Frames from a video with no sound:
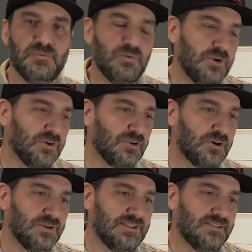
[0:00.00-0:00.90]
but we are
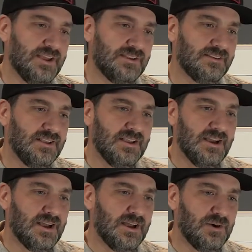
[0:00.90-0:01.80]
learning that
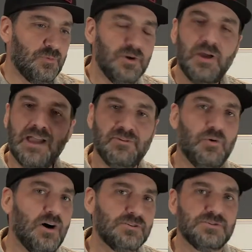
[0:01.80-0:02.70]
we're having
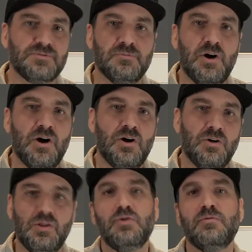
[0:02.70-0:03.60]
watchers from
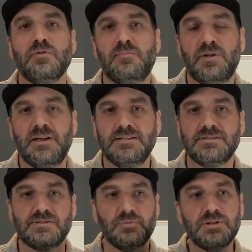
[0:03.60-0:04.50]
all over the
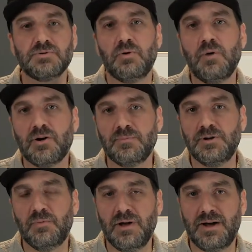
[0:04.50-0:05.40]
place. And so we just want to welcome
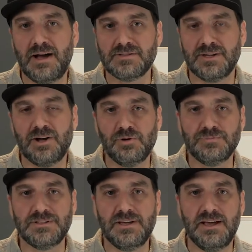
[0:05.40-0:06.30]
you to Wellhouse at
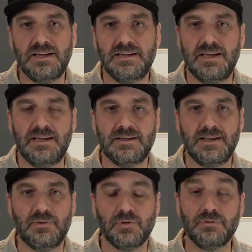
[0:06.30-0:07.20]
Home today. And
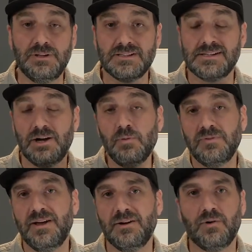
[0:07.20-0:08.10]
we're really excited. Hope
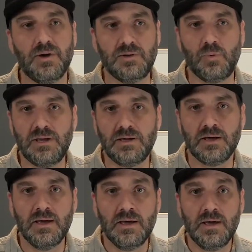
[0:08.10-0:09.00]
you've had a great
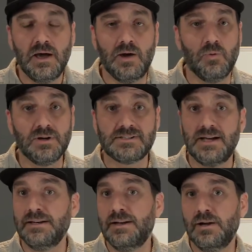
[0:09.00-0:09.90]
week. We're
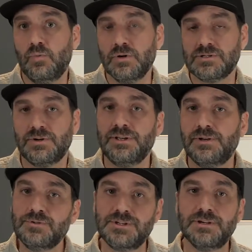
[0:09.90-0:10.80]
excited to hear. We're starting
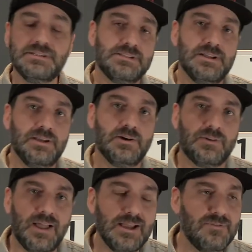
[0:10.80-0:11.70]
a new series today
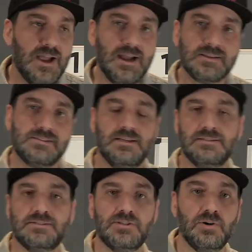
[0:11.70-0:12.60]
called Life Hacks.
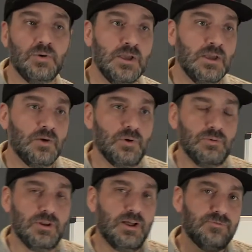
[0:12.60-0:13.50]
And so we
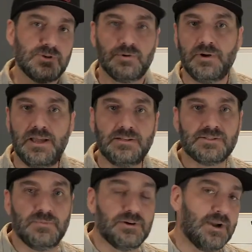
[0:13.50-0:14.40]
would love to create
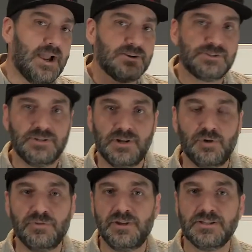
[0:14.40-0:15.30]
some interaction
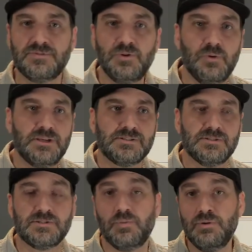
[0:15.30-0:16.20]
over the next few weeks.
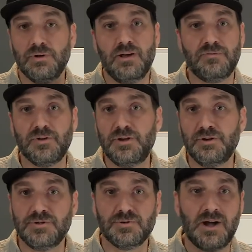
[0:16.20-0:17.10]
And so we would love for
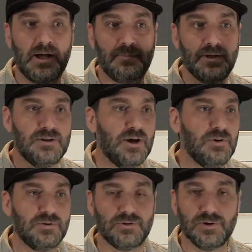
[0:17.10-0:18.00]
you to drop a
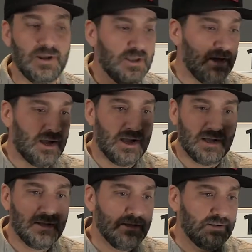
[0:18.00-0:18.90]
note or
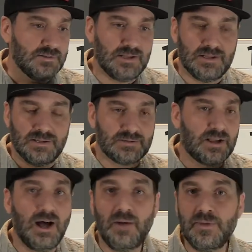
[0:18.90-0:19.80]

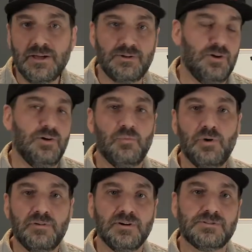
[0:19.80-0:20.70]
comment on
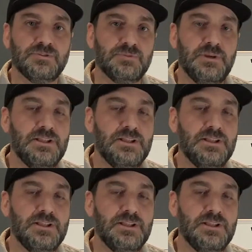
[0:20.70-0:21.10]
one of our social